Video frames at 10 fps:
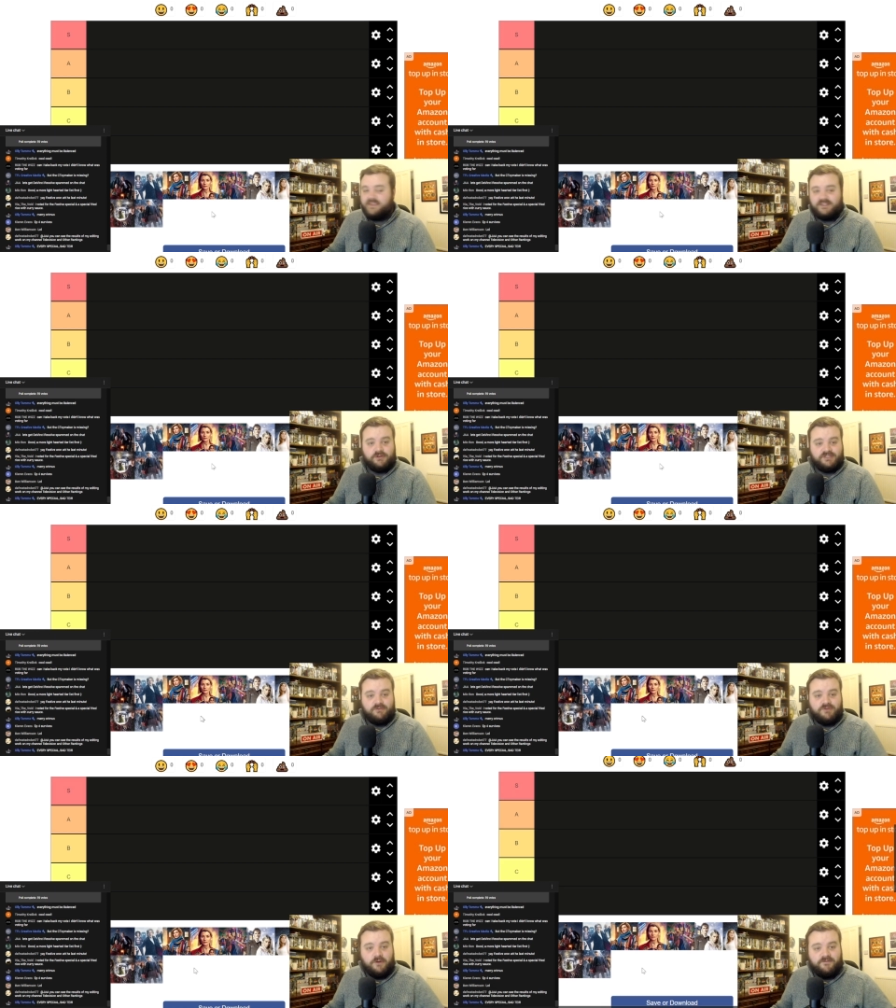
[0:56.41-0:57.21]
There's
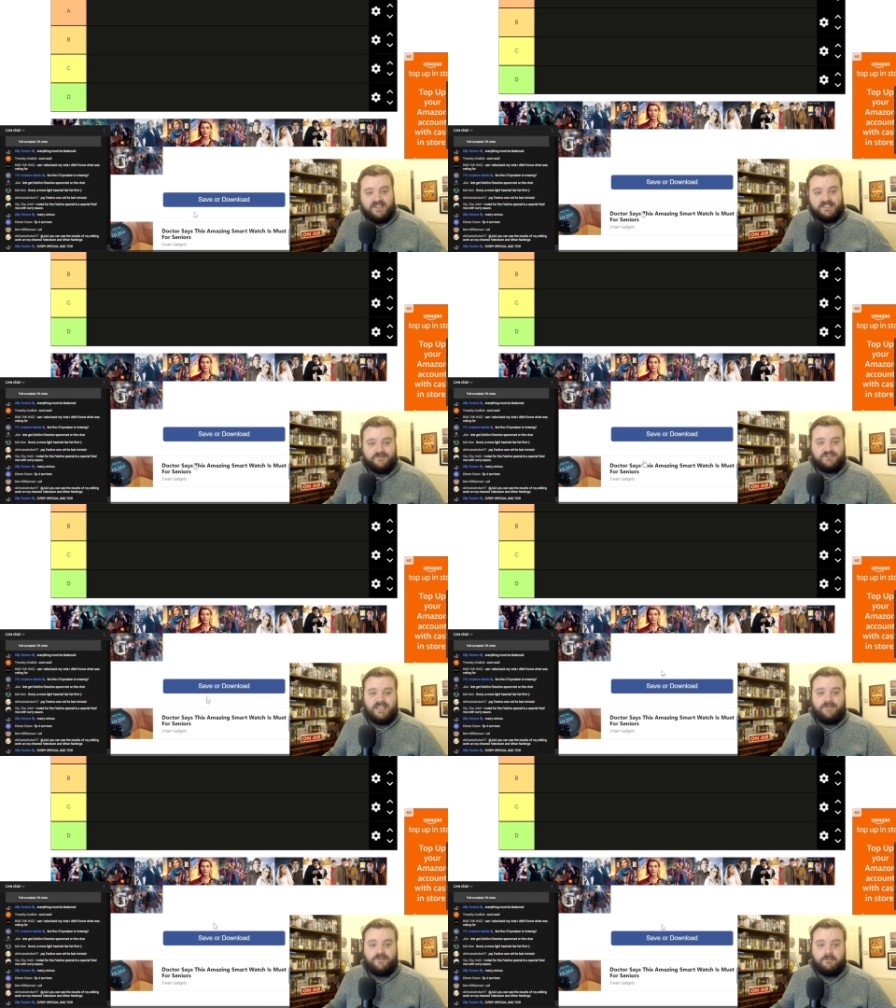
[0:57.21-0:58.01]
also no Feast of
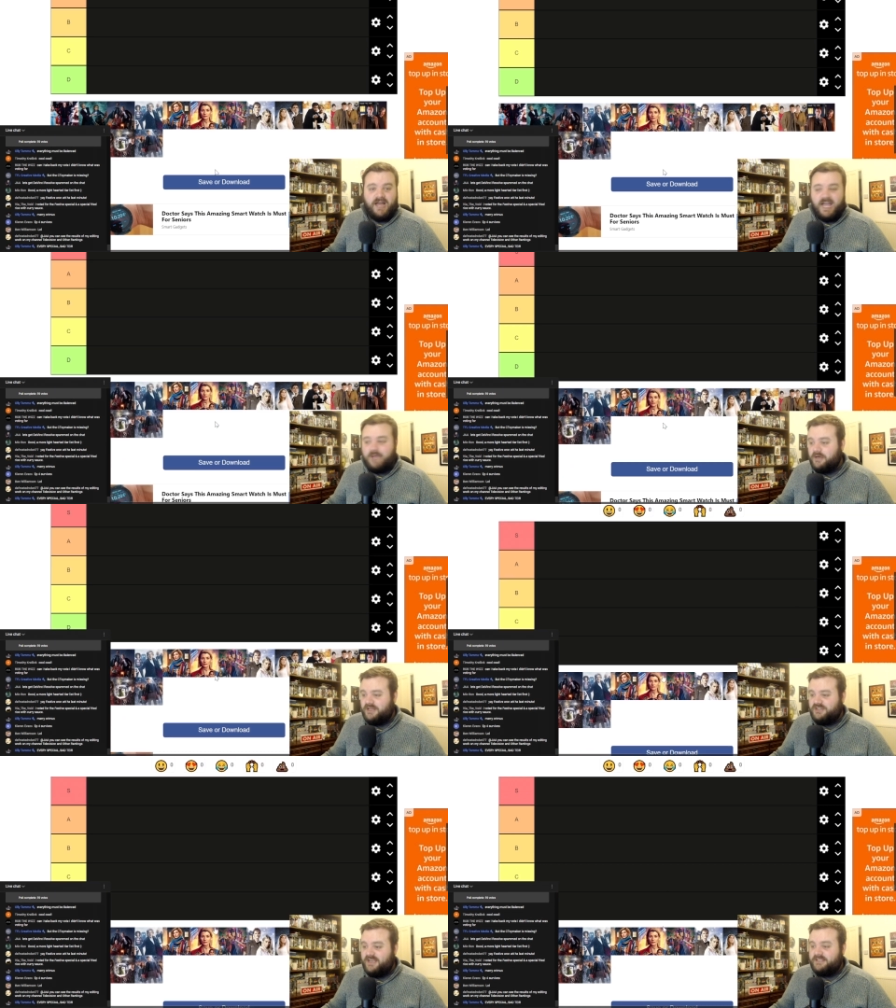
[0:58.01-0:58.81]
Stephen. I
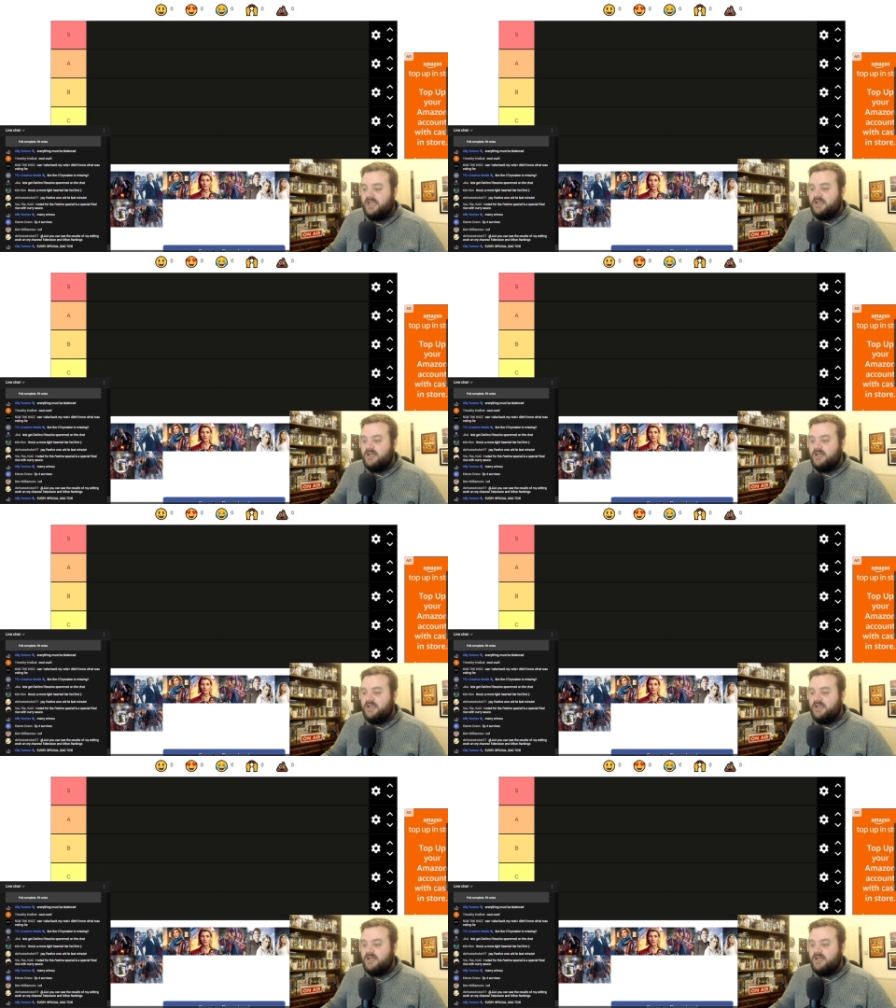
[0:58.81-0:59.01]
apologise.